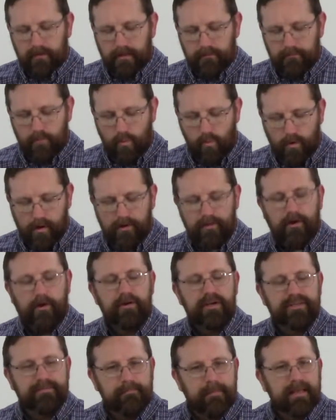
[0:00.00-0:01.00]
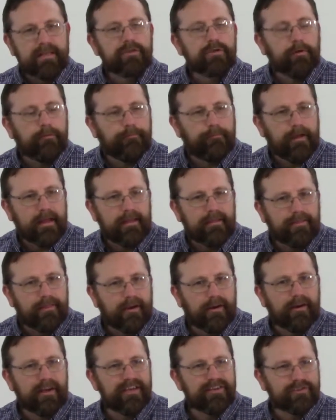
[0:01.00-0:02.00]
But where there is mental faith,
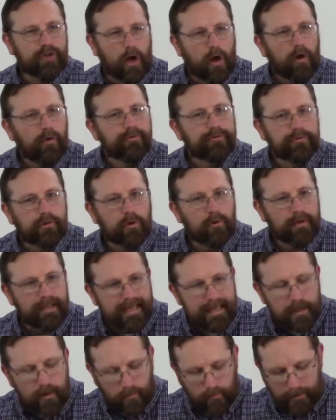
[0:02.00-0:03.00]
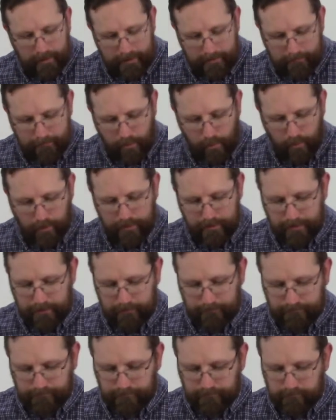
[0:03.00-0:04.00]
there is also equally important